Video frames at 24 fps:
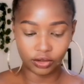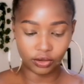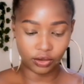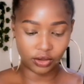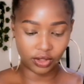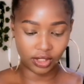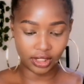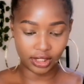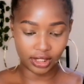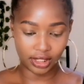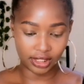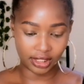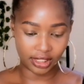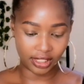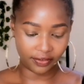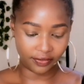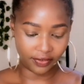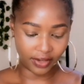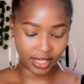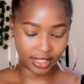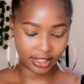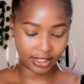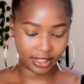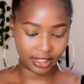So this is the
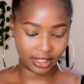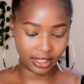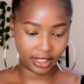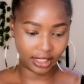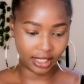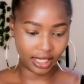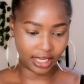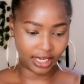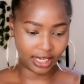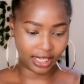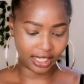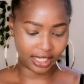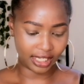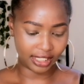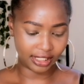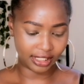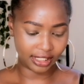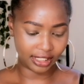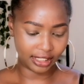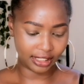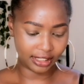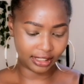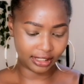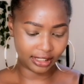first thing, and I can
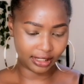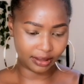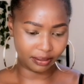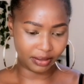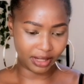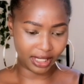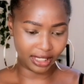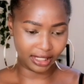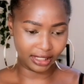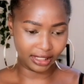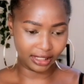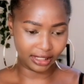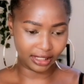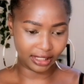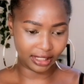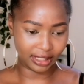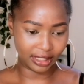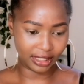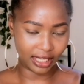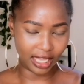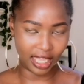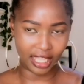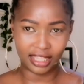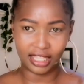still smell
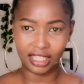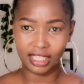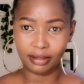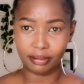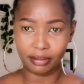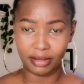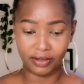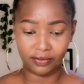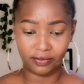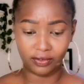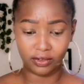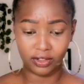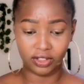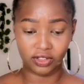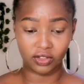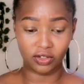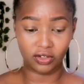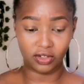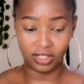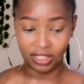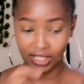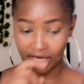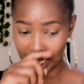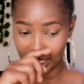it. I think my flu is
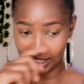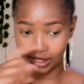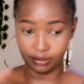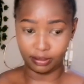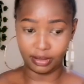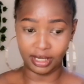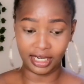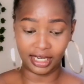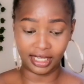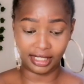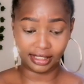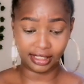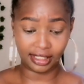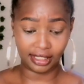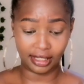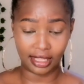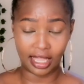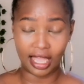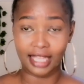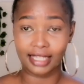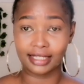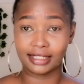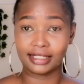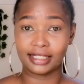not as bad
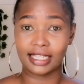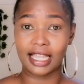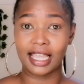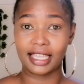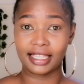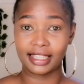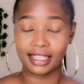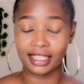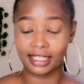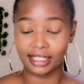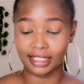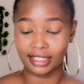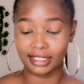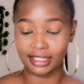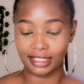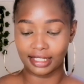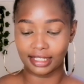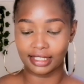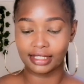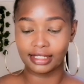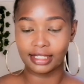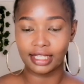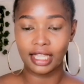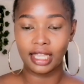as I think it
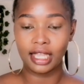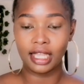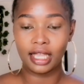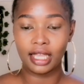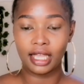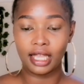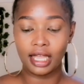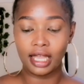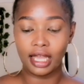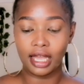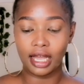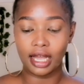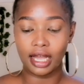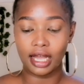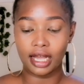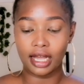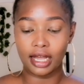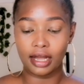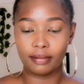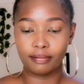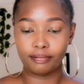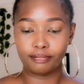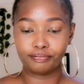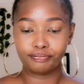is.
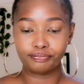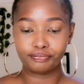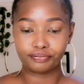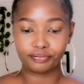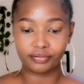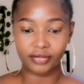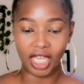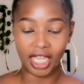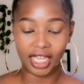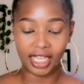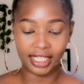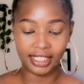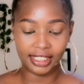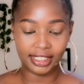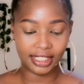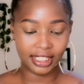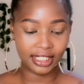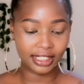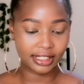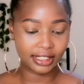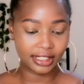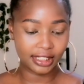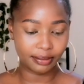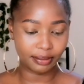I can
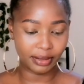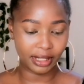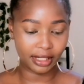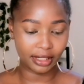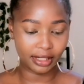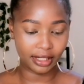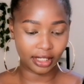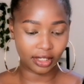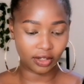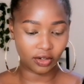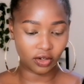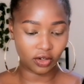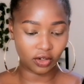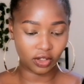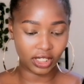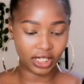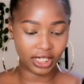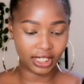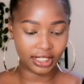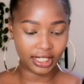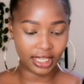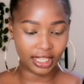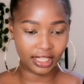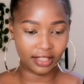still smell the
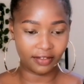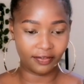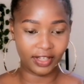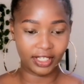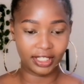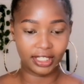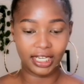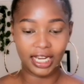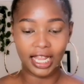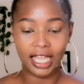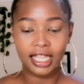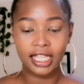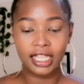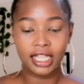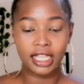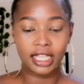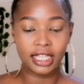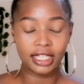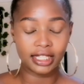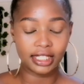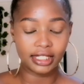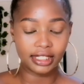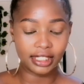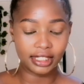coconut and the vanilla.
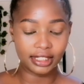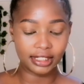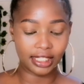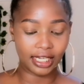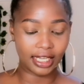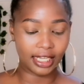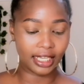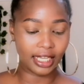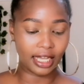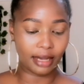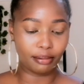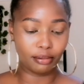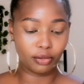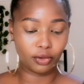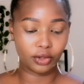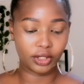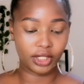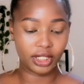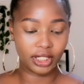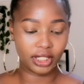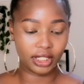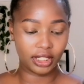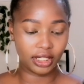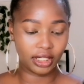This is like a
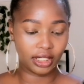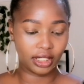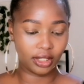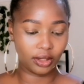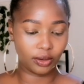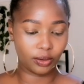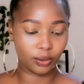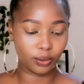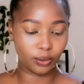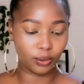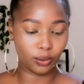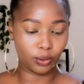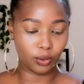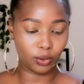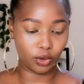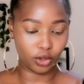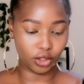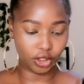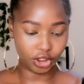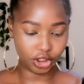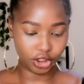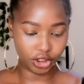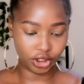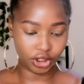body
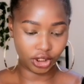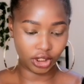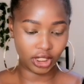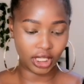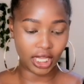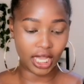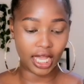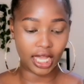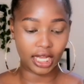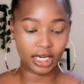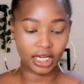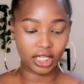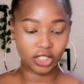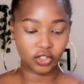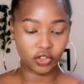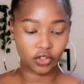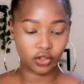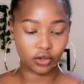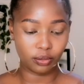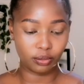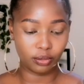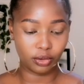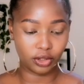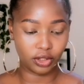wash. Yeah, a
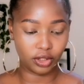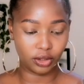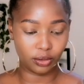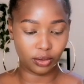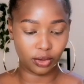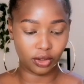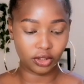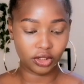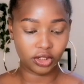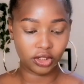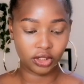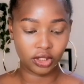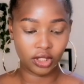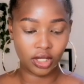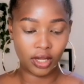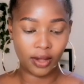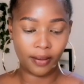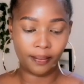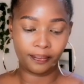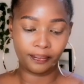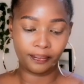natural body wash.